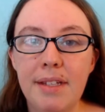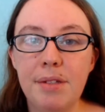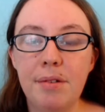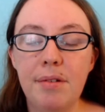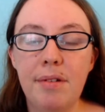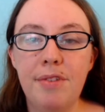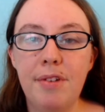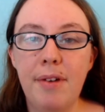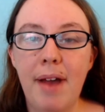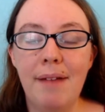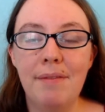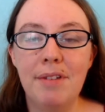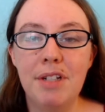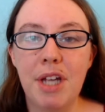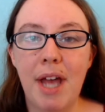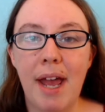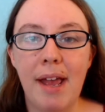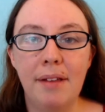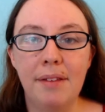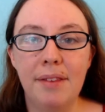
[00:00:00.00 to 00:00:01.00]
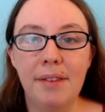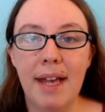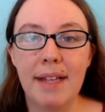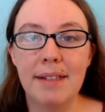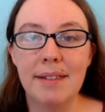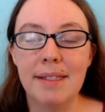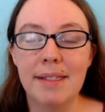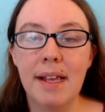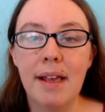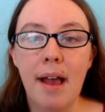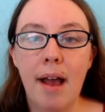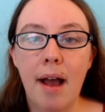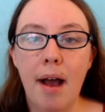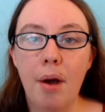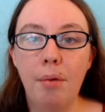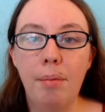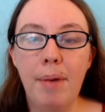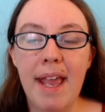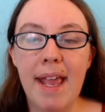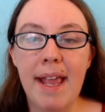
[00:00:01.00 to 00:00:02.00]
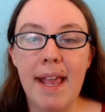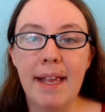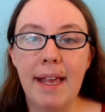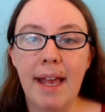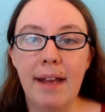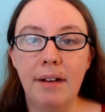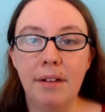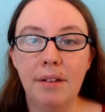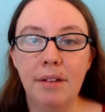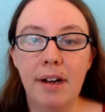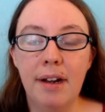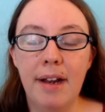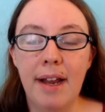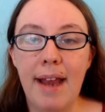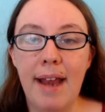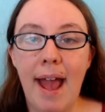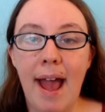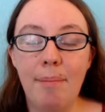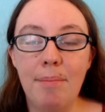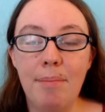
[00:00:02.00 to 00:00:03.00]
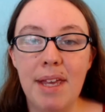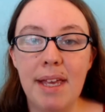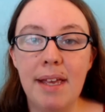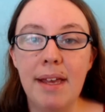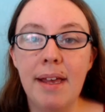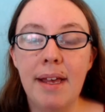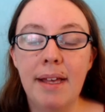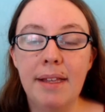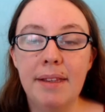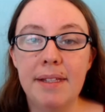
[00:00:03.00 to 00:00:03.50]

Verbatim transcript: So if you have a child that's awake and alert and happy,